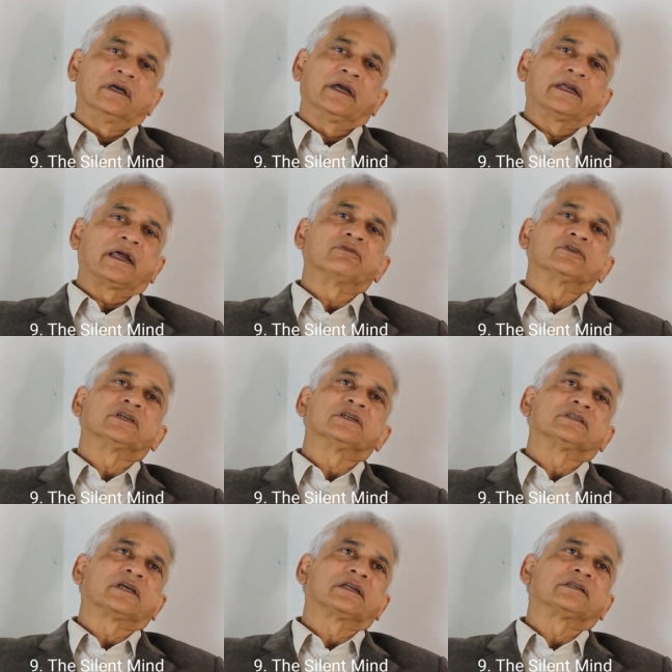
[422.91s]
And ever
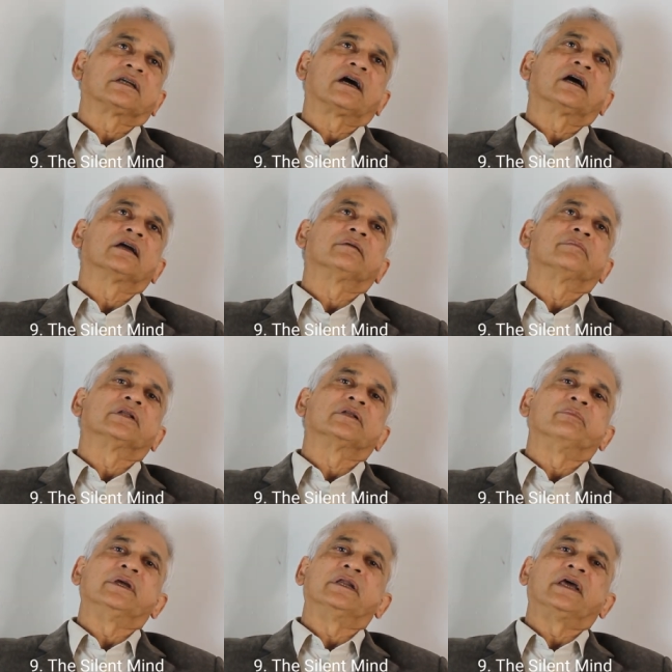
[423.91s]
since that time in the
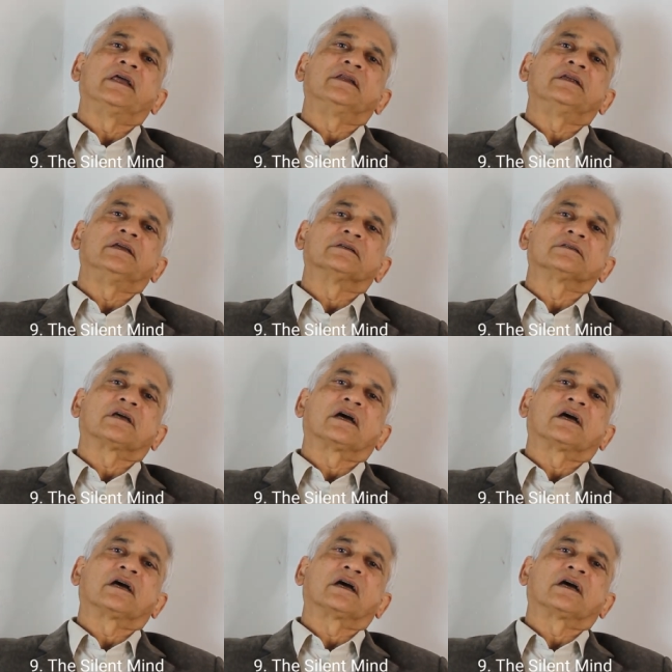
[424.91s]
mid 80s,